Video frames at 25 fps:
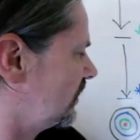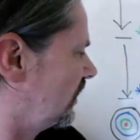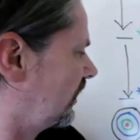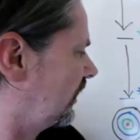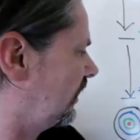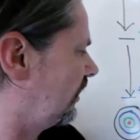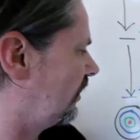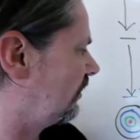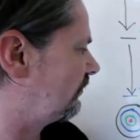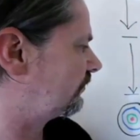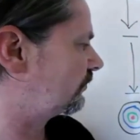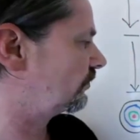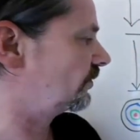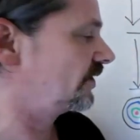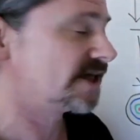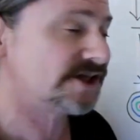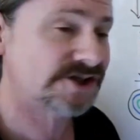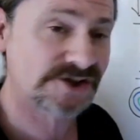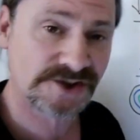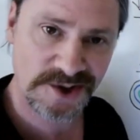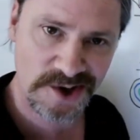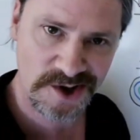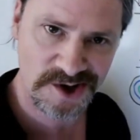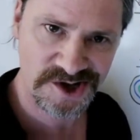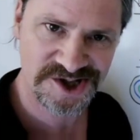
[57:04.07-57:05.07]
done enough
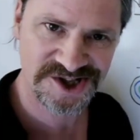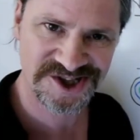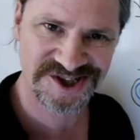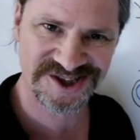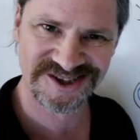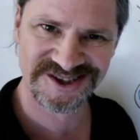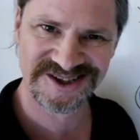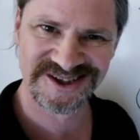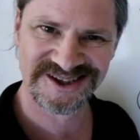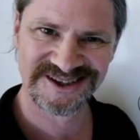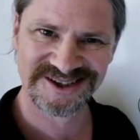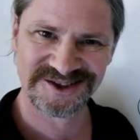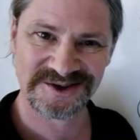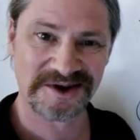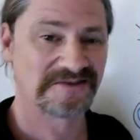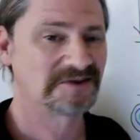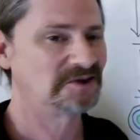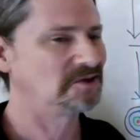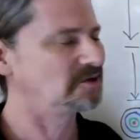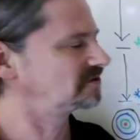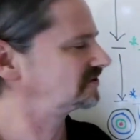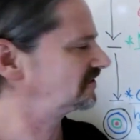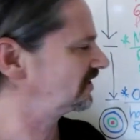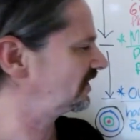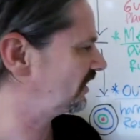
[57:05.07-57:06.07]
research, you haven't
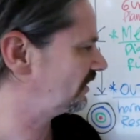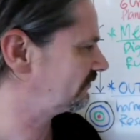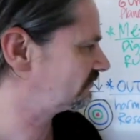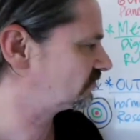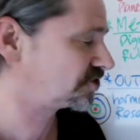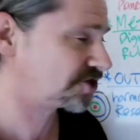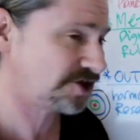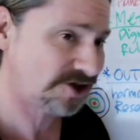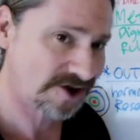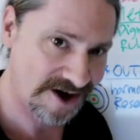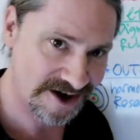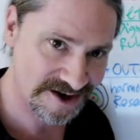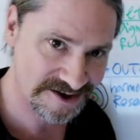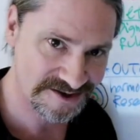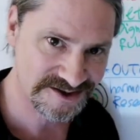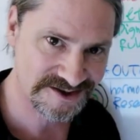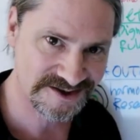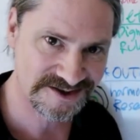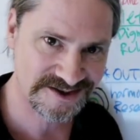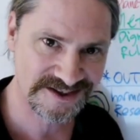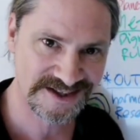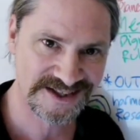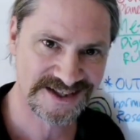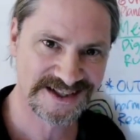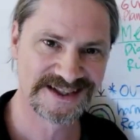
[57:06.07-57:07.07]
looked at enough
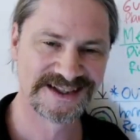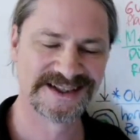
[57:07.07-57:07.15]
charts.